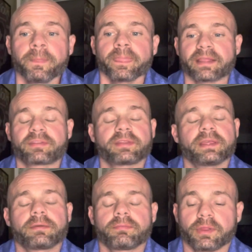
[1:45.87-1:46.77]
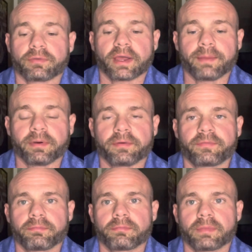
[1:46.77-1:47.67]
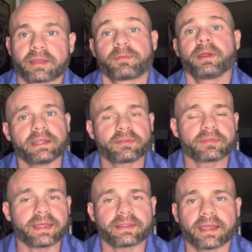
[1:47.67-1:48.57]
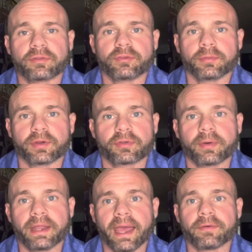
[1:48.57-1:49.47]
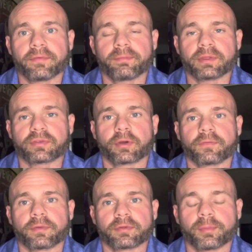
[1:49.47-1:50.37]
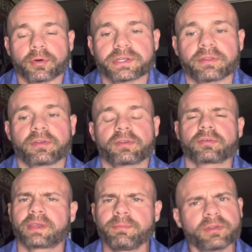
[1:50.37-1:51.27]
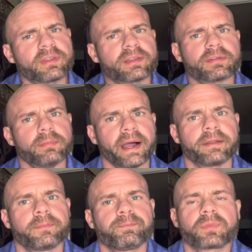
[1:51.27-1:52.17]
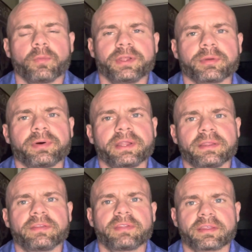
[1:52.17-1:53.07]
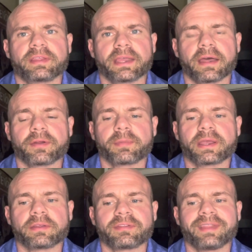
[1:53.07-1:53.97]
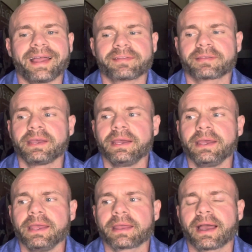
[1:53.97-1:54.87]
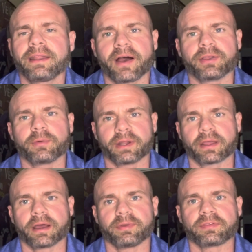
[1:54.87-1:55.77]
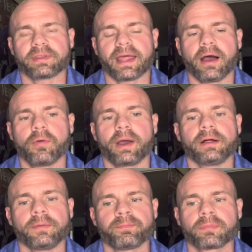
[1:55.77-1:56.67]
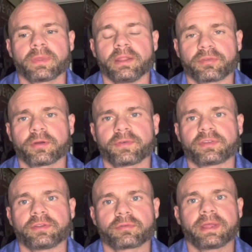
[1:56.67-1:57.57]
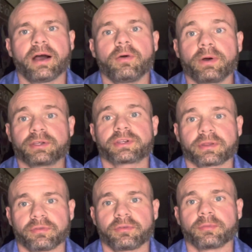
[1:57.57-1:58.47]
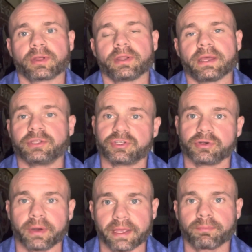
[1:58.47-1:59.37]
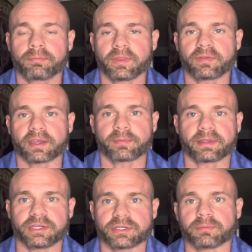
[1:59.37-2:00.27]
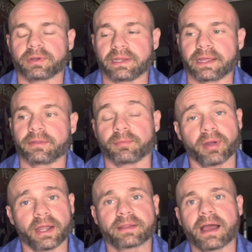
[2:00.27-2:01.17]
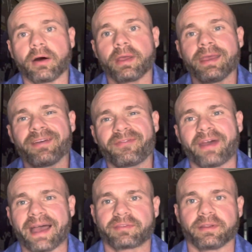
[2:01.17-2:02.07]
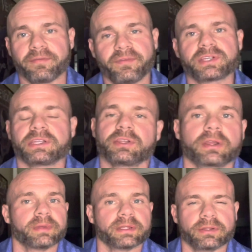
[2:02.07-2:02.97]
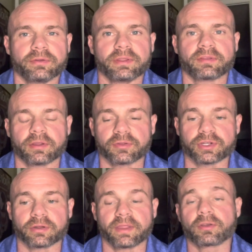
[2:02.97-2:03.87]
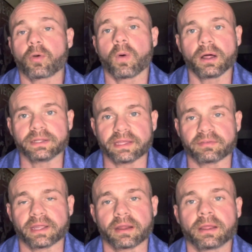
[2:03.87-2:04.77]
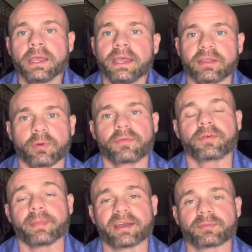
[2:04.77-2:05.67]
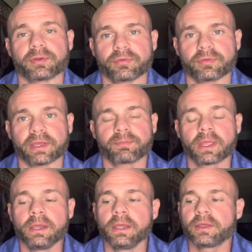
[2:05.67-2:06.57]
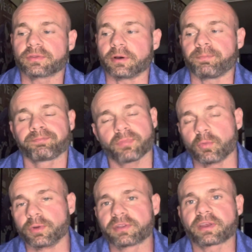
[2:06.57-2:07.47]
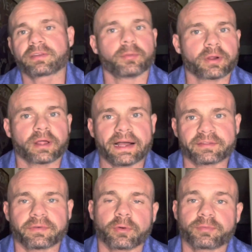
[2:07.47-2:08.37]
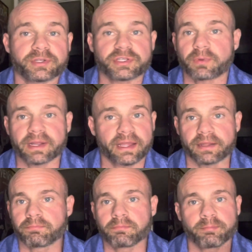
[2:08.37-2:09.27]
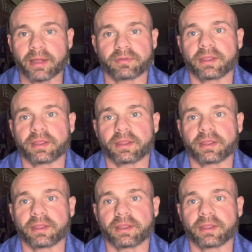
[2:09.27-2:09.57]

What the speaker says: that's the type of experience that consumer is going to have, and just go for those portions. So keep those things in mind when you're putting these things together, because that's kind of how you want to encompass it. How well, in the service industry, how well is your consumer going to enjoy this expectation you're putting together? And product, how fast and efficient you're be able to do this and ensure that the quality is there as well for mass producing. So we'll discuss it more in class, of course, but just want to kind of bounce it